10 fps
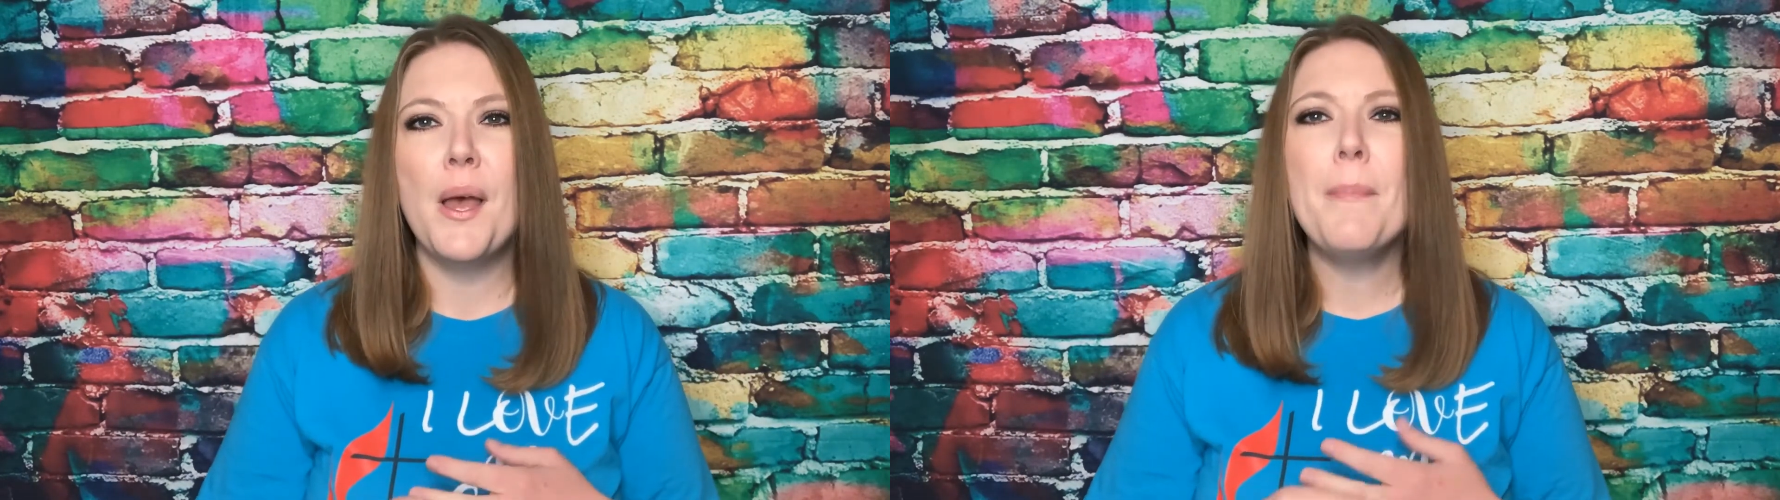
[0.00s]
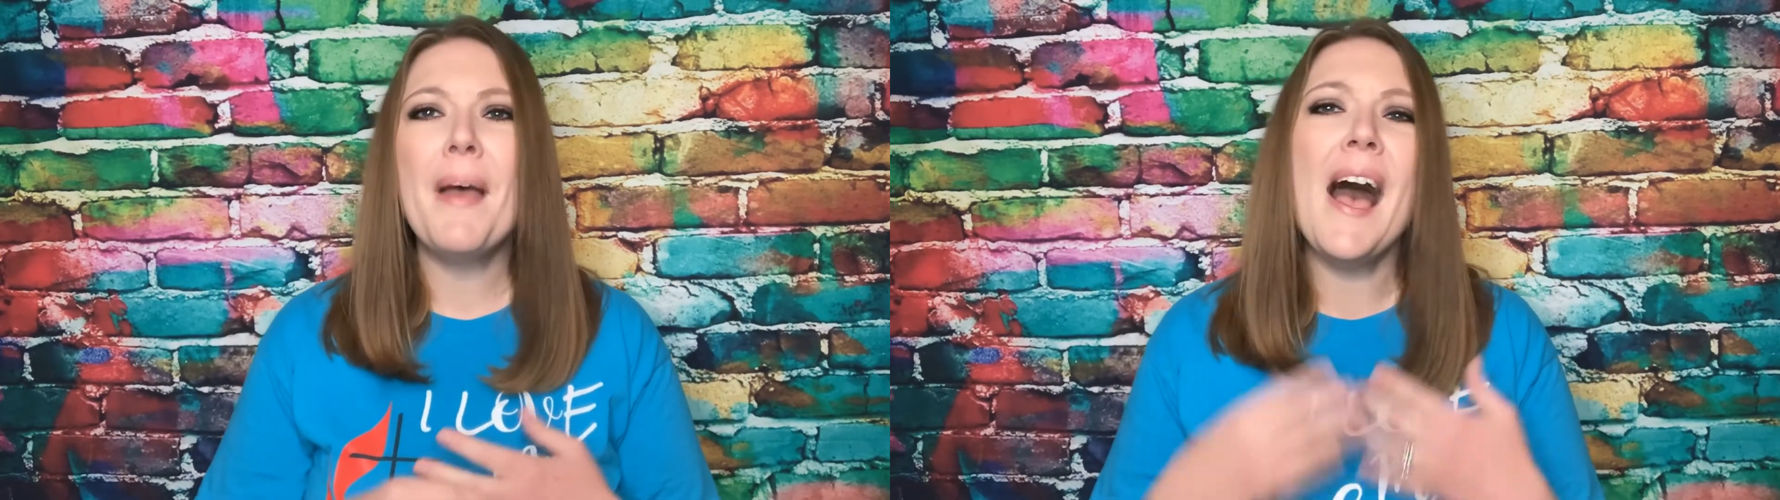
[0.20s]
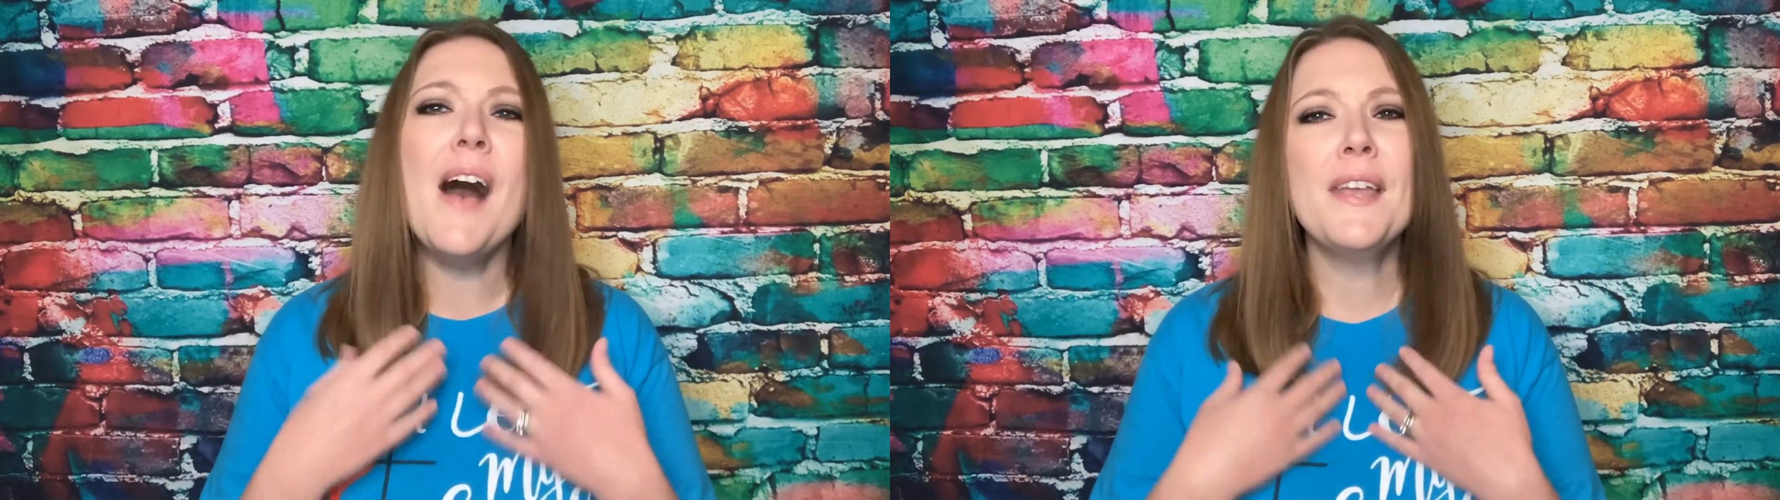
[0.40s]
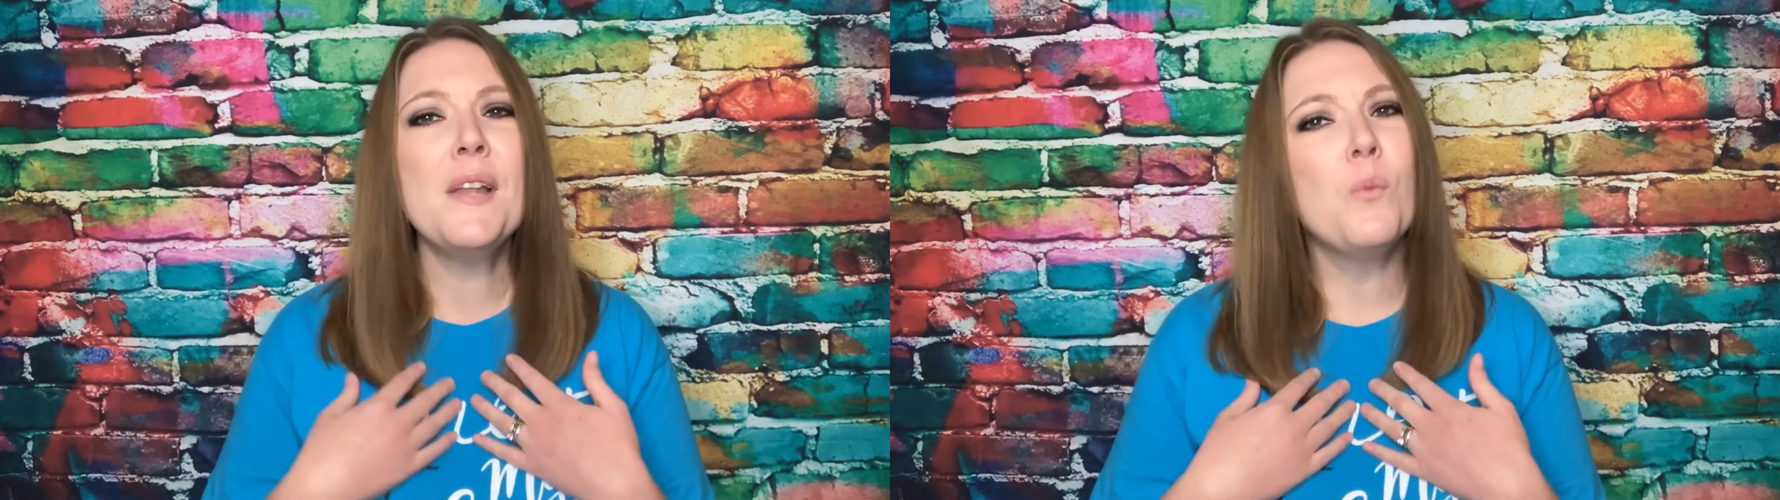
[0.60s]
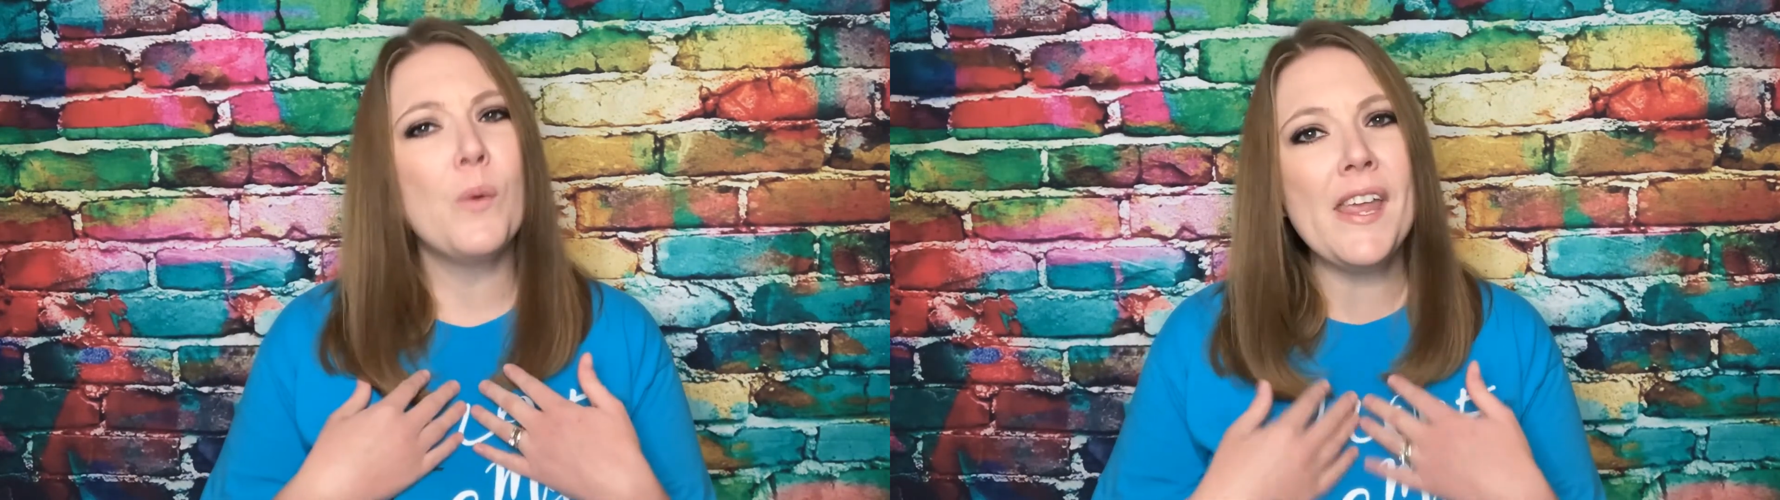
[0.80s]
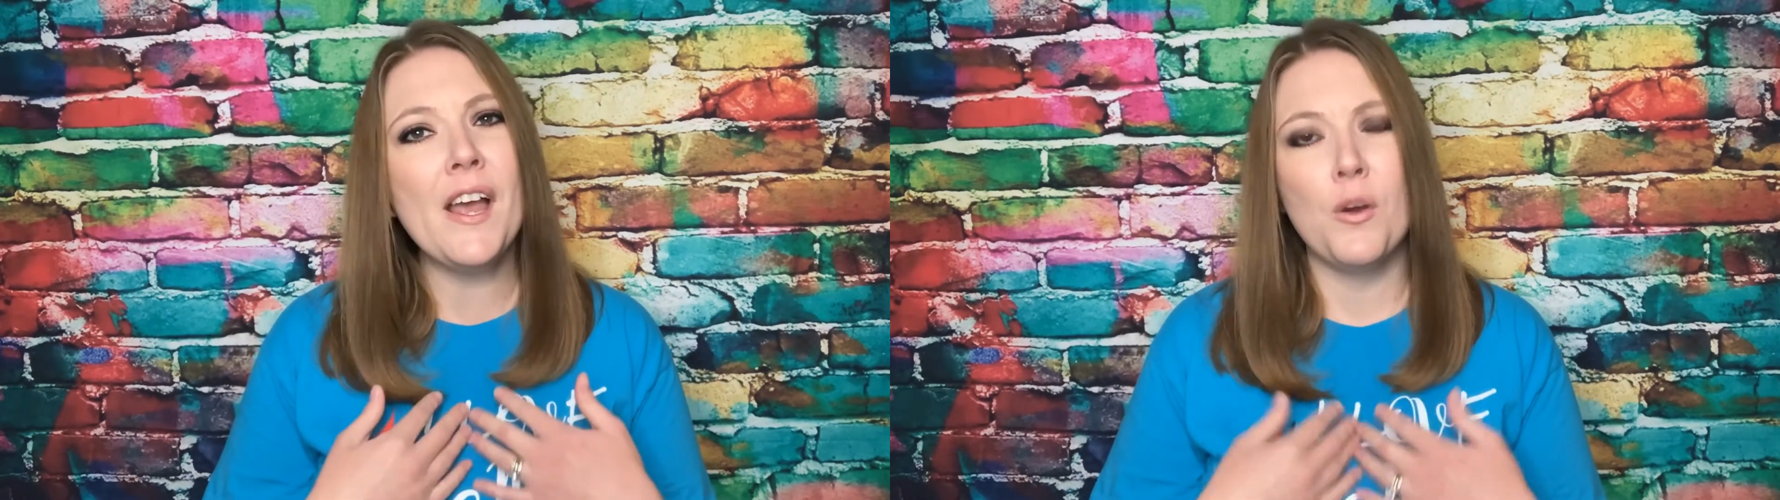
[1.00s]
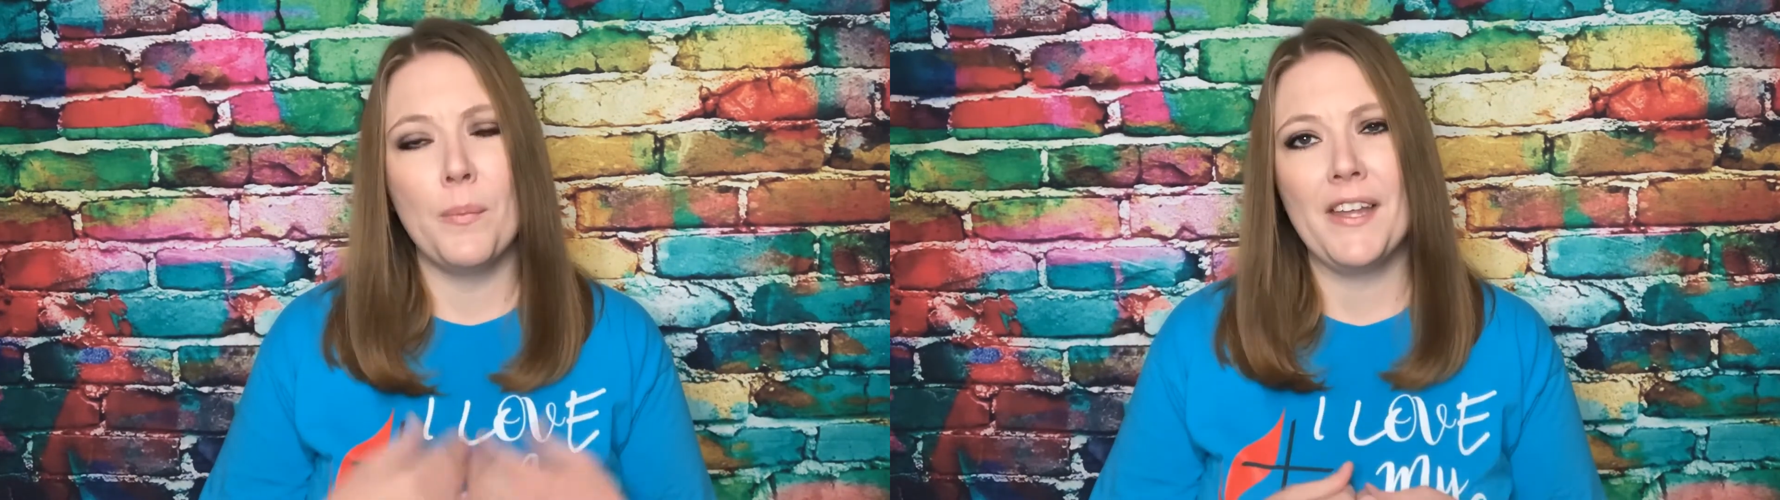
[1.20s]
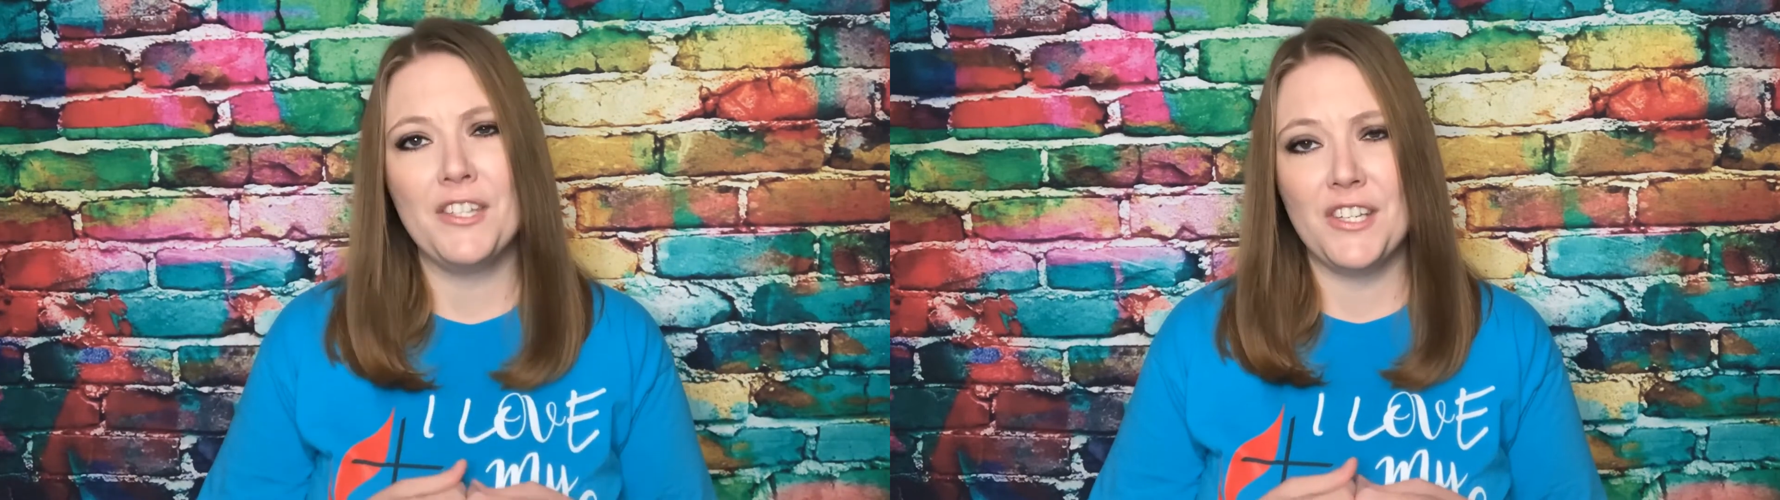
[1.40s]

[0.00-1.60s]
But how can we obey